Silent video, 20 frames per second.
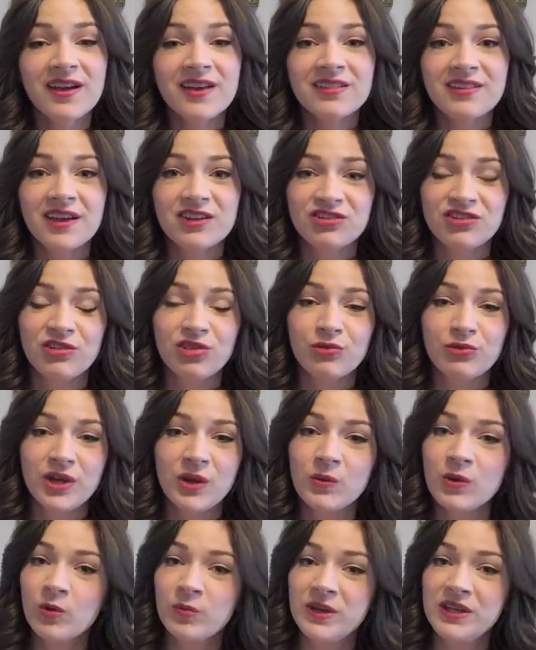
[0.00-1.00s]
Section
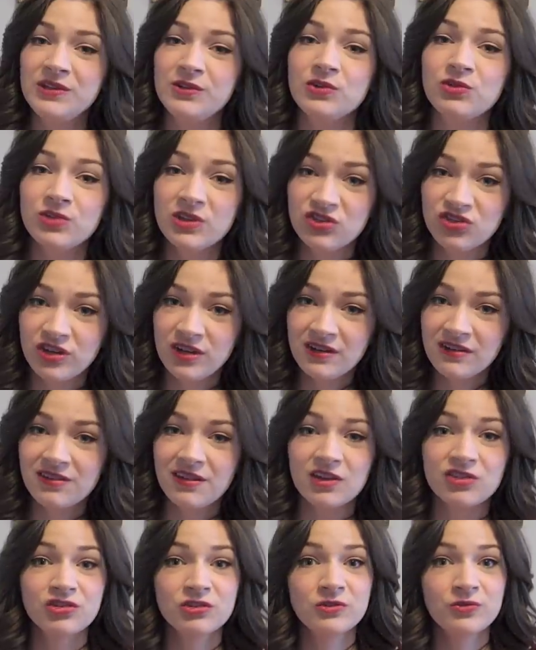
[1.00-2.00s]
3 will be nutrition,
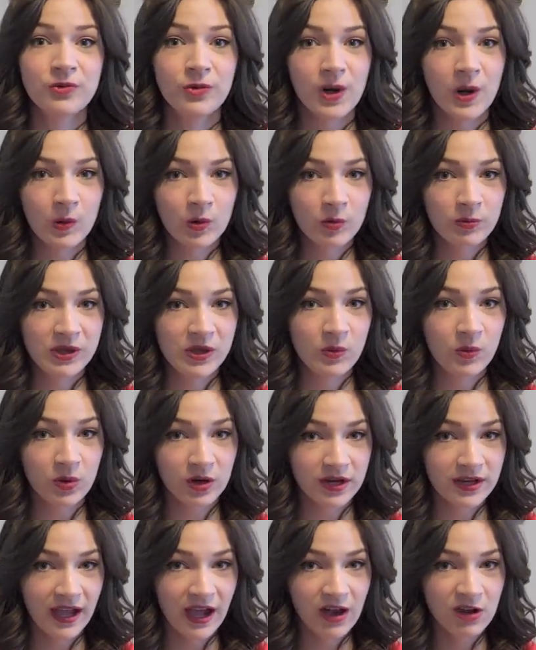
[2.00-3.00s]
section 4 will be
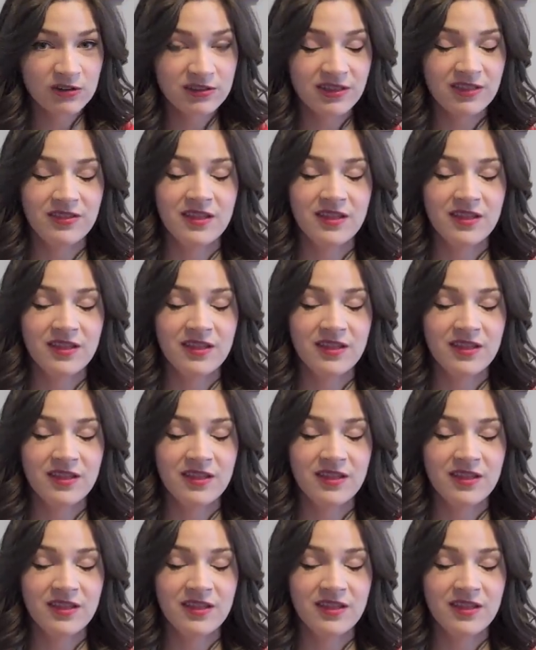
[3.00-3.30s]
workouts,